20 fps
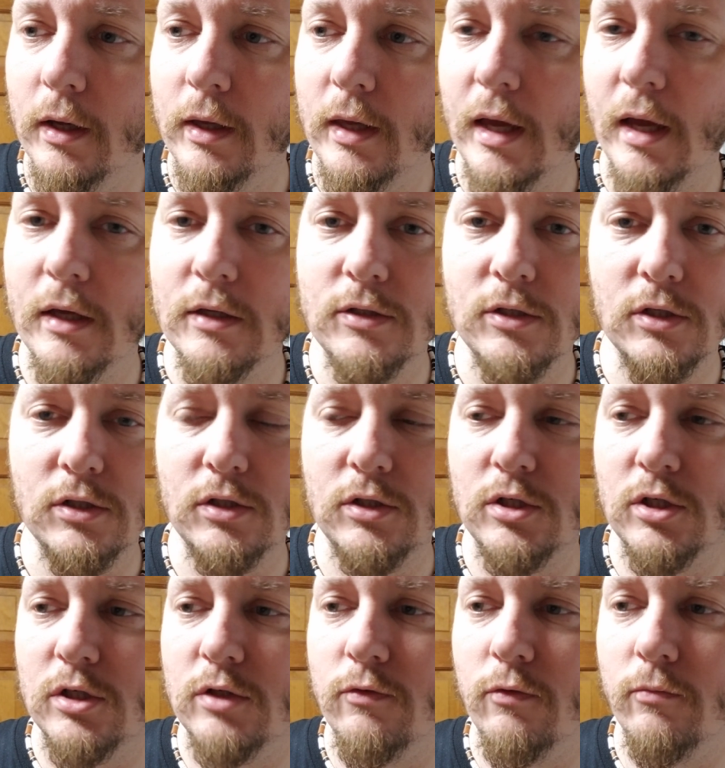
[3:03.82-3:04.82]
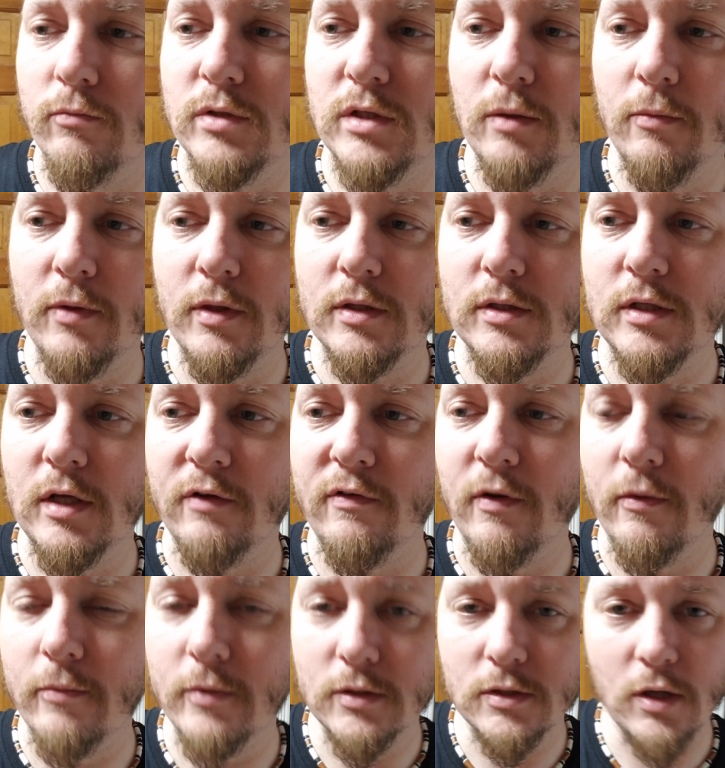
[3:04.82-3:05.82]
yeah, just just from some of the stuff
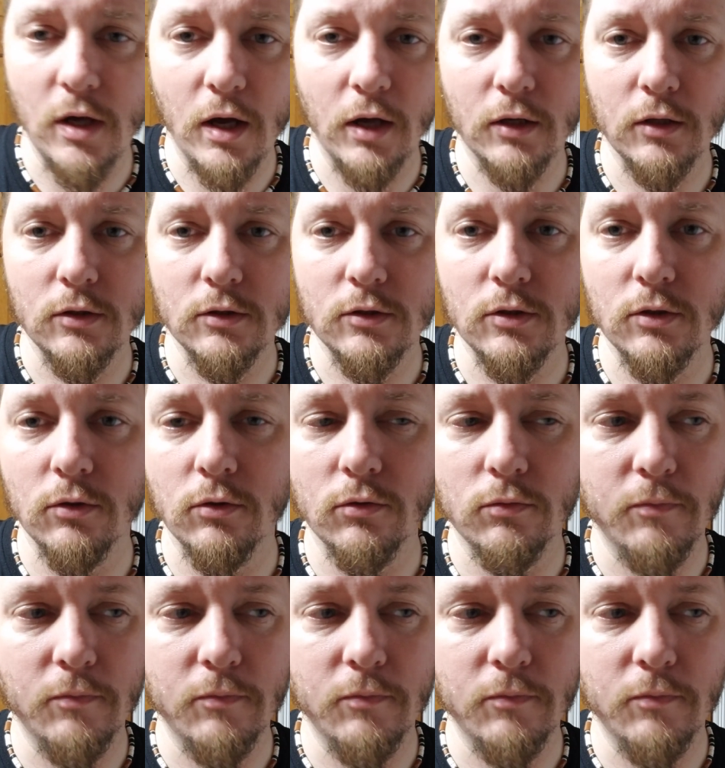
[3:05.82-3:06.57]
I've been talking to,